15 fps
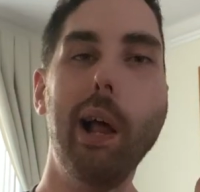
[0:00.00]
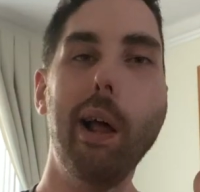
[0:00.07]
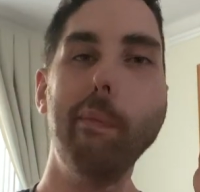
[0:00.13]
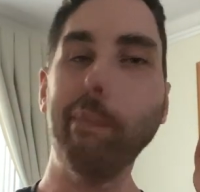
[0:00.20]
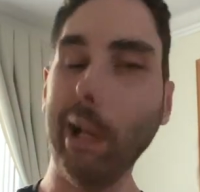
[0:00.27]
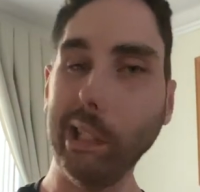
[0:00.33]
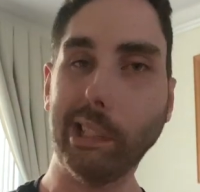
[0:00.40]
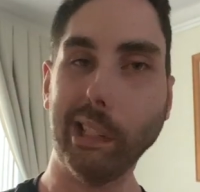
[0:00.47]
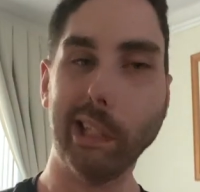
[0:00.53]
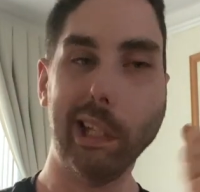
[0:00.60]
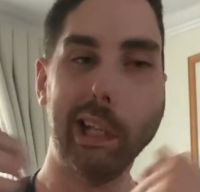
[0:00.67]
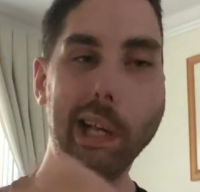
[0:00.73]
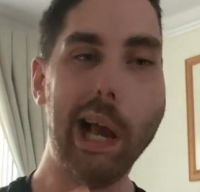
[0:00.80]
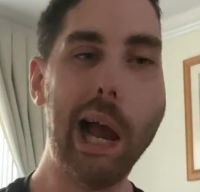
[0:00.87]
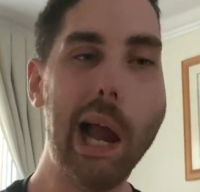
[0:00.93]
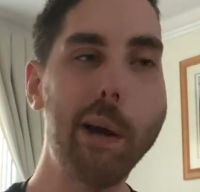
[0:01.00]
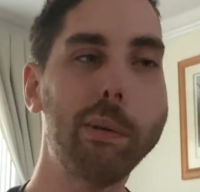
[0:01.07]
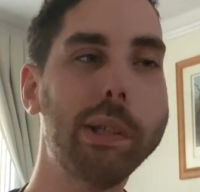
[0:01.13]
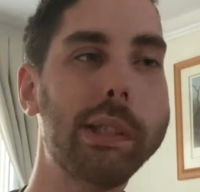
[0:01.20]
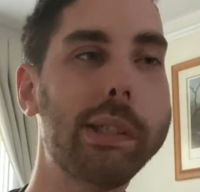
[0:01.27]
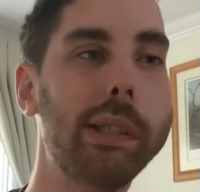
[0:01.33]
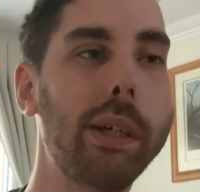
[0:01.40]
basically, I
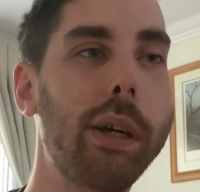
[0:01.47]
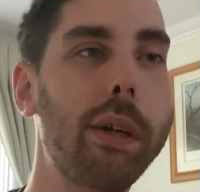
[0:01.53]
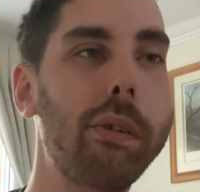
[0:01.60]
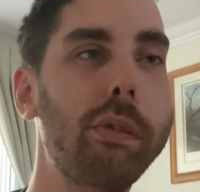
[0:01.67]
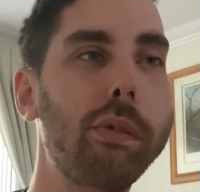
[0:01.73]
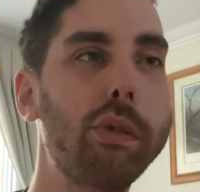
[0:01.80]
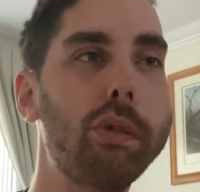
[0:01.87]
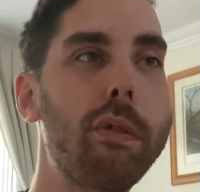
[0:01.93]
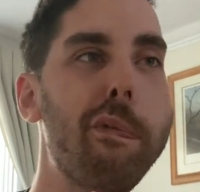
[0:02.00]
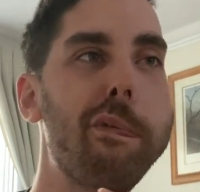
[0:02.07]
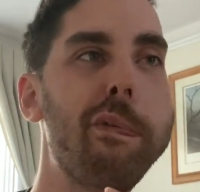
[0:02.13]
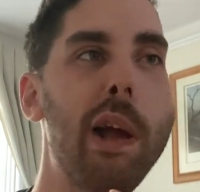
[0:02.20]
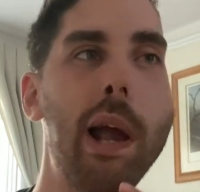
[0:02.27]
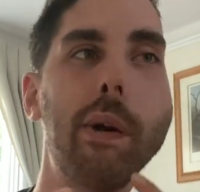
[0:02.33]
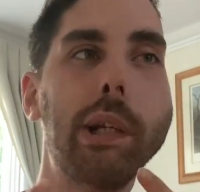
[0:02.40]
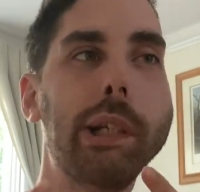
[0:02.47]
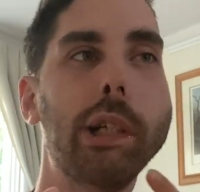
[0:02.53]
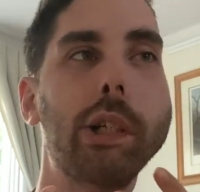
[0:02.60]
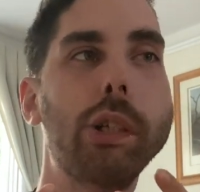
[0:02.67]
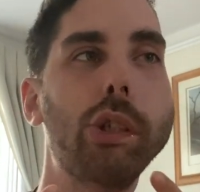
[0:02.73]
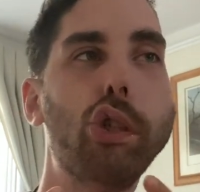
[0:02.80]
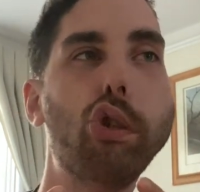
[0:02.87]
was very
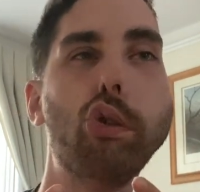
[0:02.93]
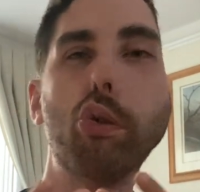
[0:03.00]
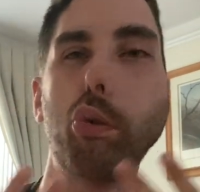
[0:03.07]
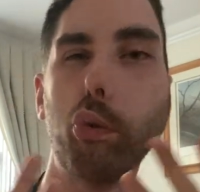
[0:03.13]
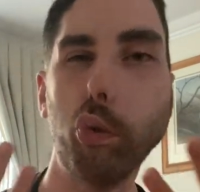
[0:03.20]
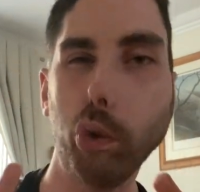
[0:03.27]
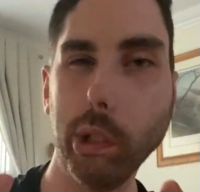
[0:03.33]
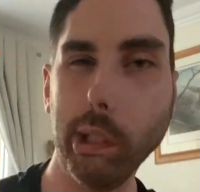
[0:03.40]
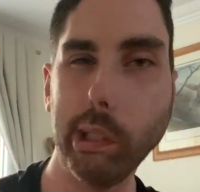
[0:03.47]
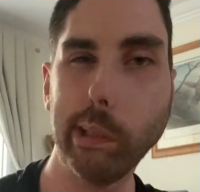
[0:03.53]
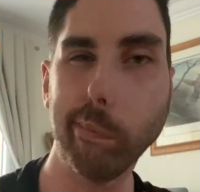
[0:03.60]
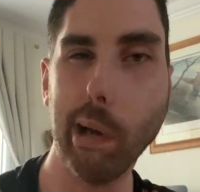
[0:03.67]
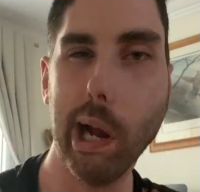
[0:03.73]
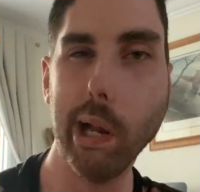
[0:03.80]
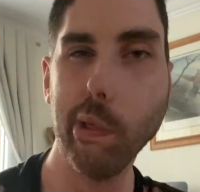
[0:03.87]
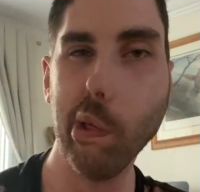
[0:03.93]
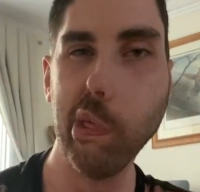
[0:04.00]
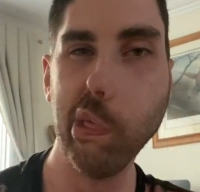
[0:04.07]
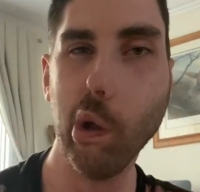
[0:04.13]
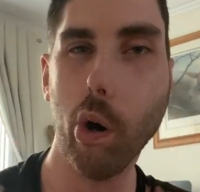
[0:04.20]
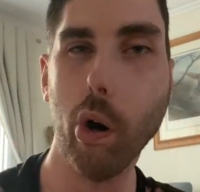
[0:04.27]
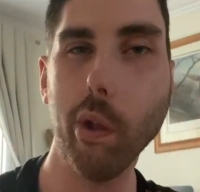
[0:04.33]
intrigued by the
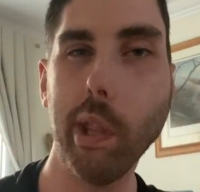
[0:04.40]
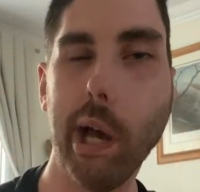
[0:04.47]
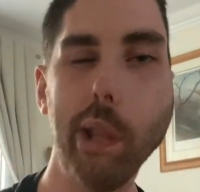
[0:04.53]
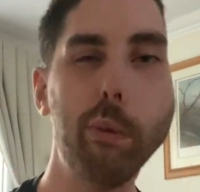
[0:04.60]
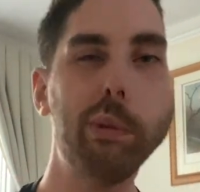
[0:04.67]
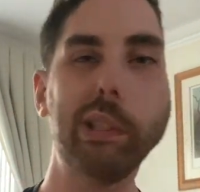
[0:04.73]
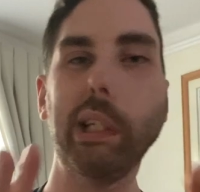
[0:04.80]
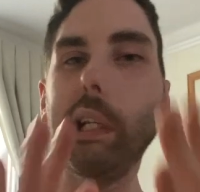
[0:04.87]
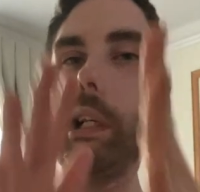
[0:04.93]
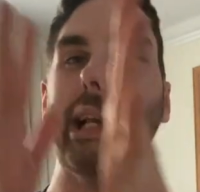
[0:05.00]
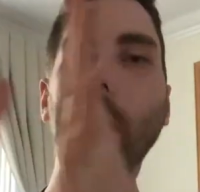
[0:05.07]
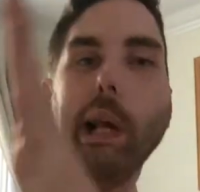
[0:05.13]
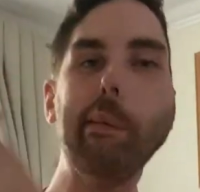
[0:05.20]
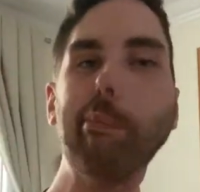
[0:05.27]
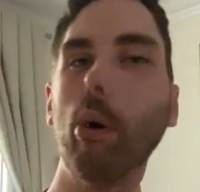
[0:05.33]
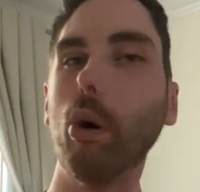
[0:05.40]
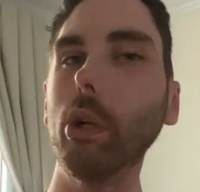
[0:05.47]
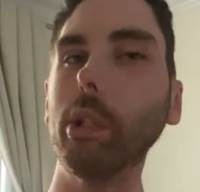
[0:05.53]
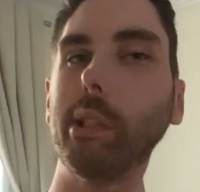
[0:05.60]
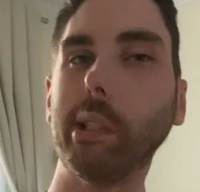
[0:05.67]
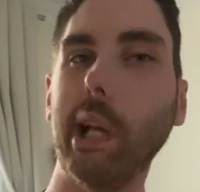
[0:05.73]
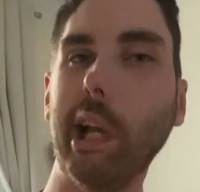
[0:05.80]
thought that there was a gay porn
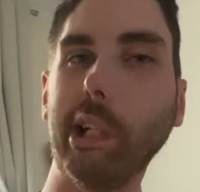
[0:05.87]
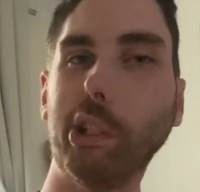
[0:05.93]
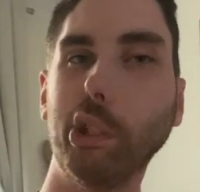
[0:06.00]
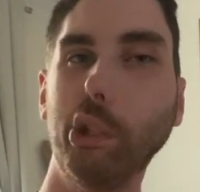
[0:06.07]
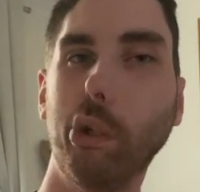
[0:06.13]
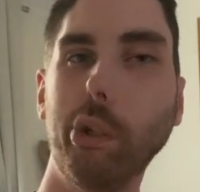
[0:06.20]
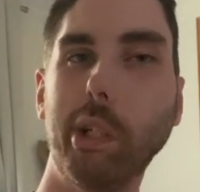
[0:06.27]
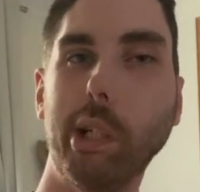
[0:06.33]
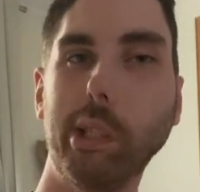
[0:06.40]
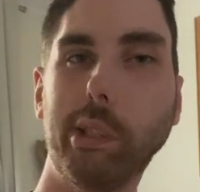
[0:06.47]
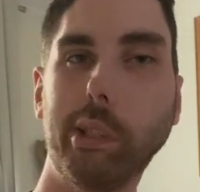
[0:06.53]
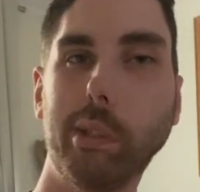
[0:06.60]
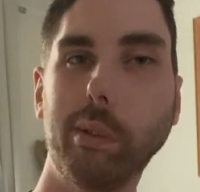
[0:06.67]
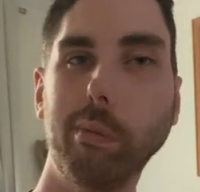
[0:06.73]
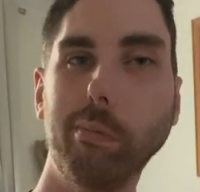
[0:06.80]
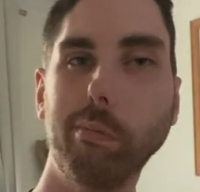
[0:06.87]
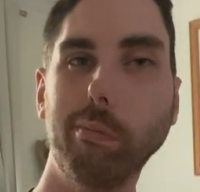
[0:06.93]
section on this.